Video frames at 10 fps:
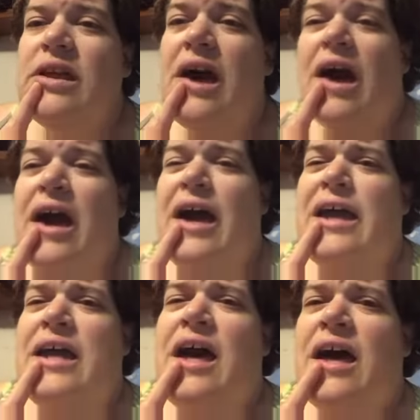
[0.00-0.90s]

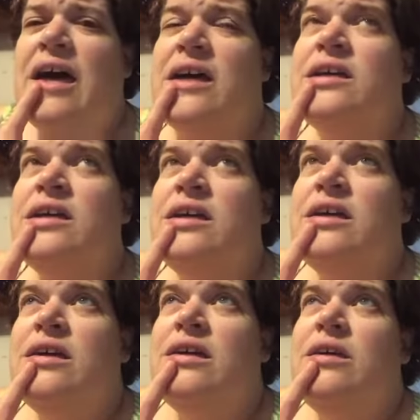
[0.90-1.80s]
I
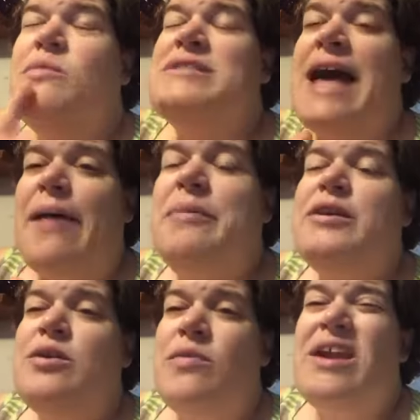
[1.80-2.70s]
was happy
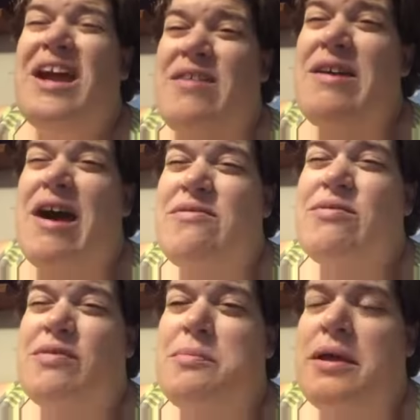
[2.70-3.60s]
to know that I have half
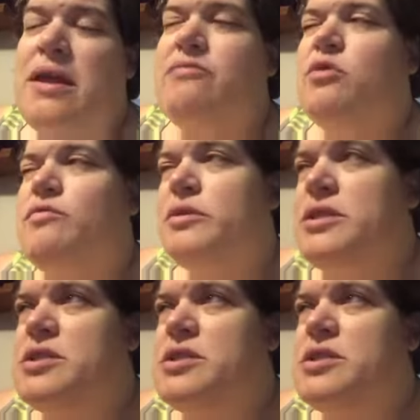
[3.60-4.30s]
of my left ovary.